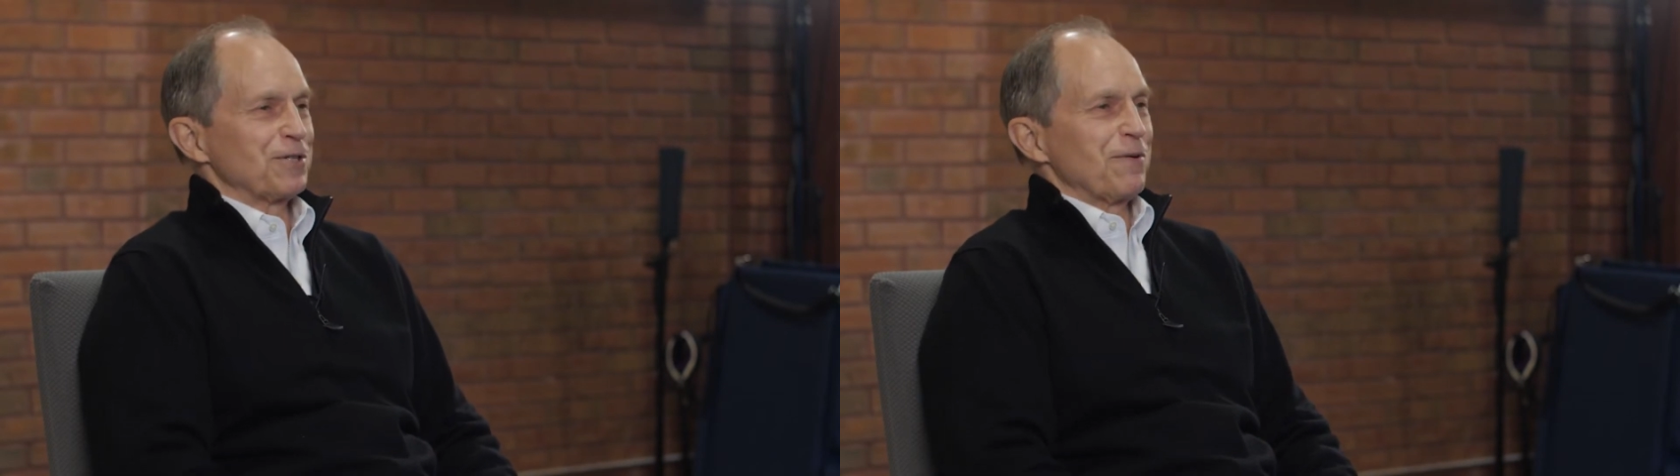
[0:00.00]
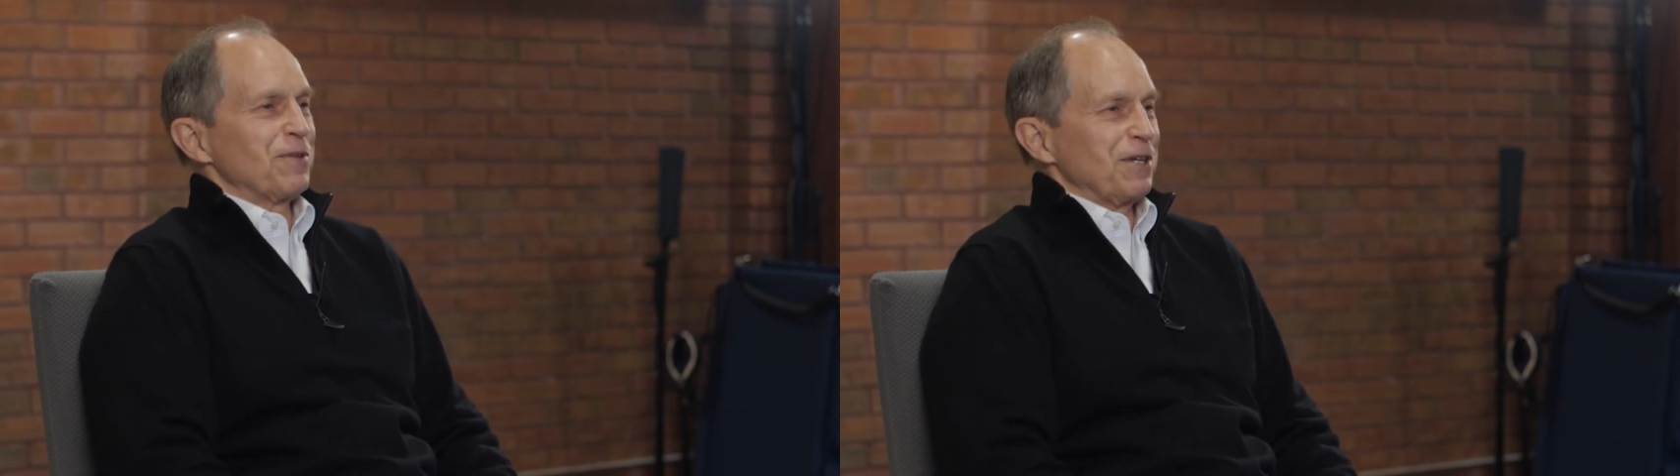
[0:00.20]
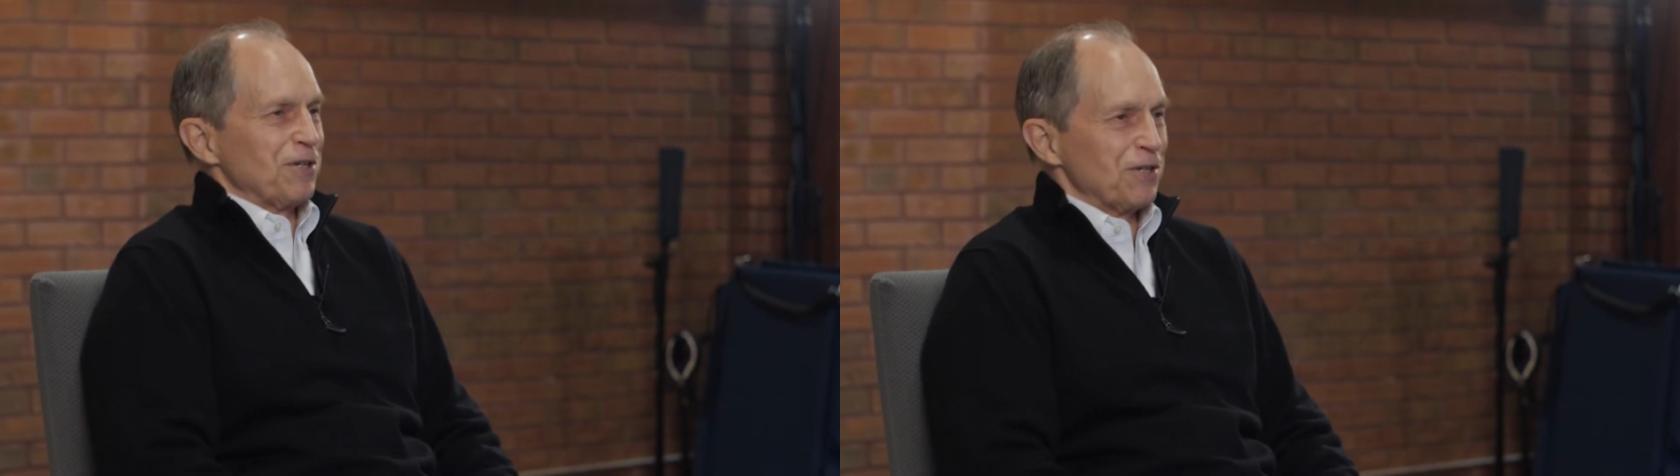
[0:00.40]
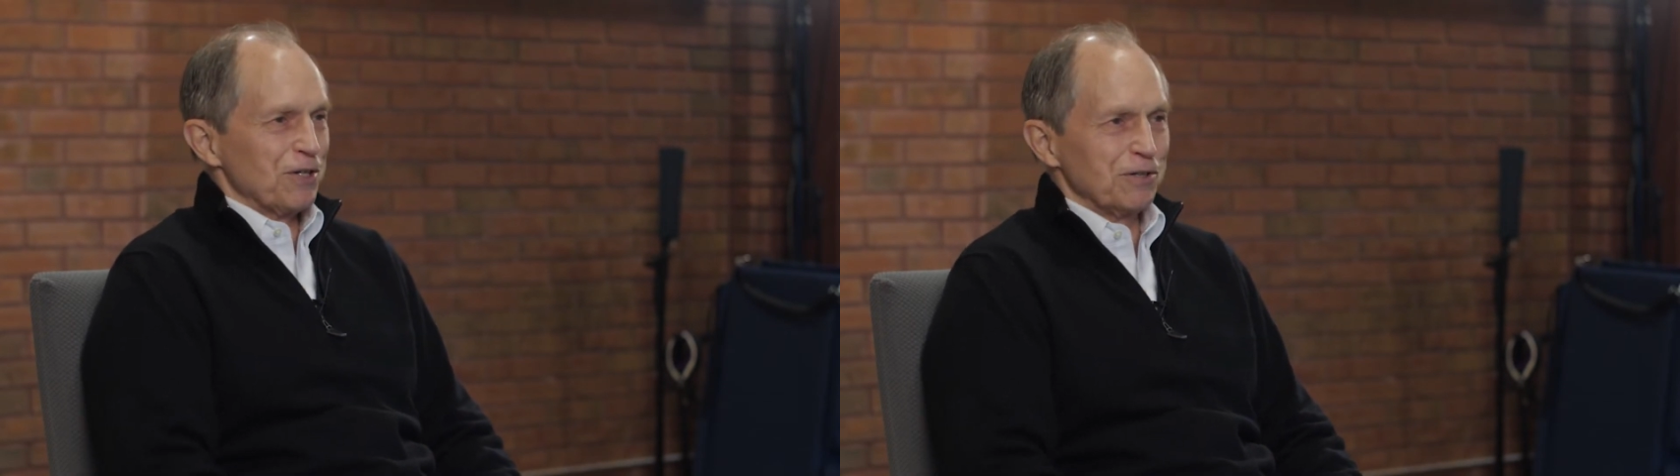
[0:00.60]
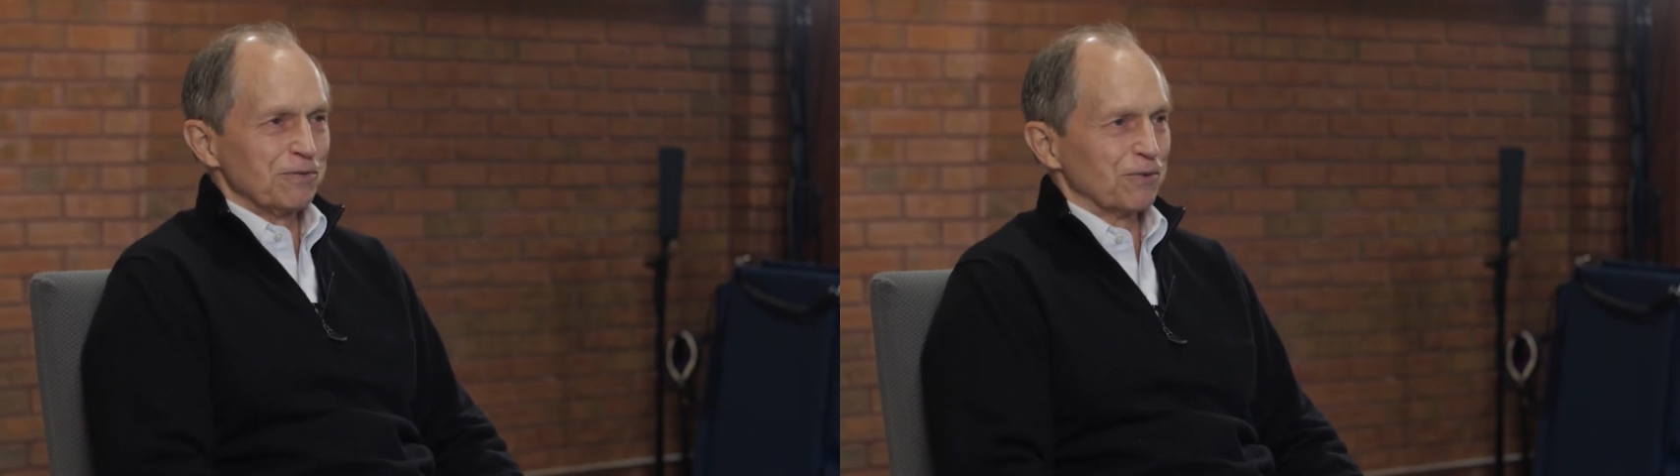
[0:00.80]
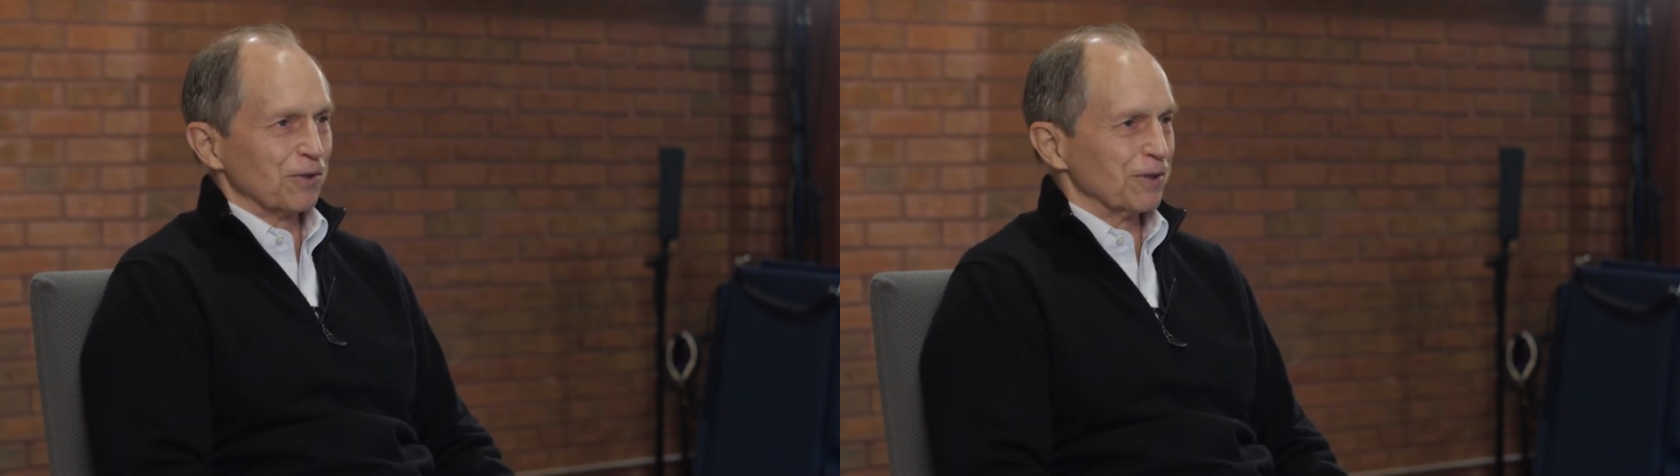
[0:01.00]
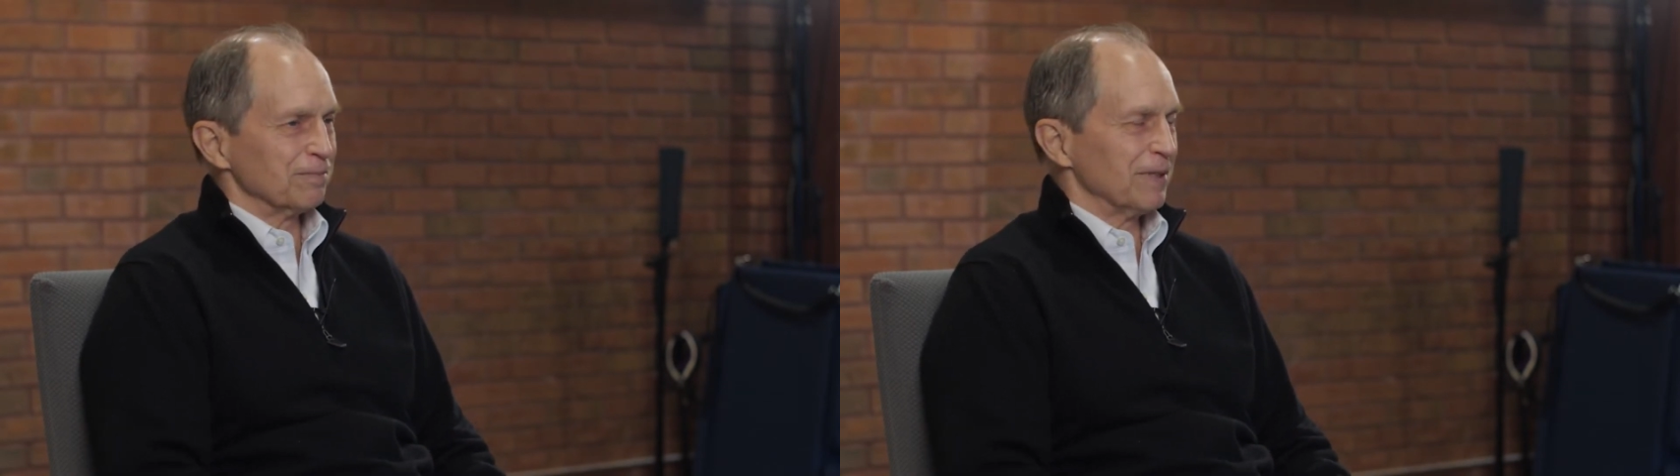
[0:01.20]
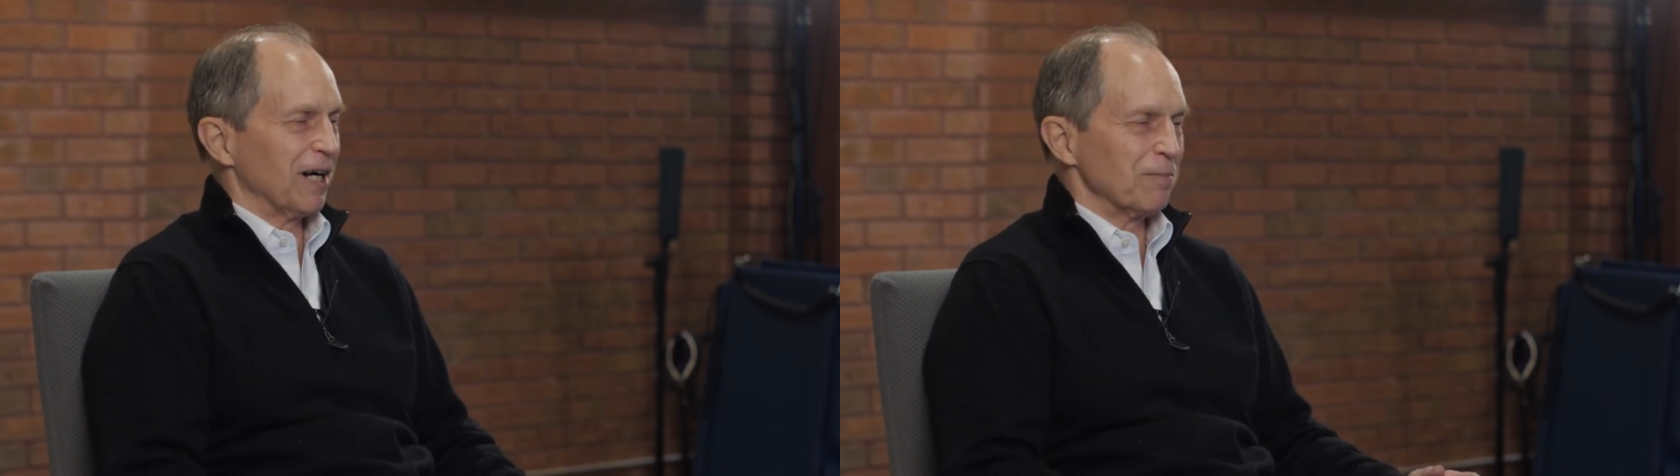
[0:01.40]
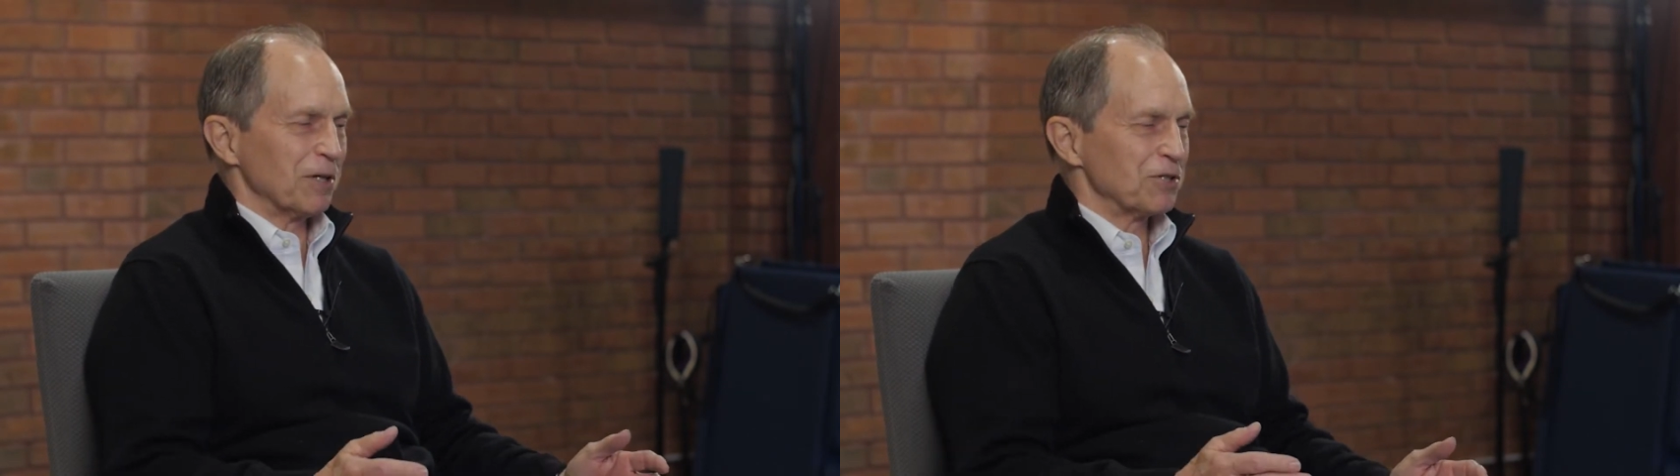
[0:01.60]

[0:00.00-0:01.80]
something to do for um,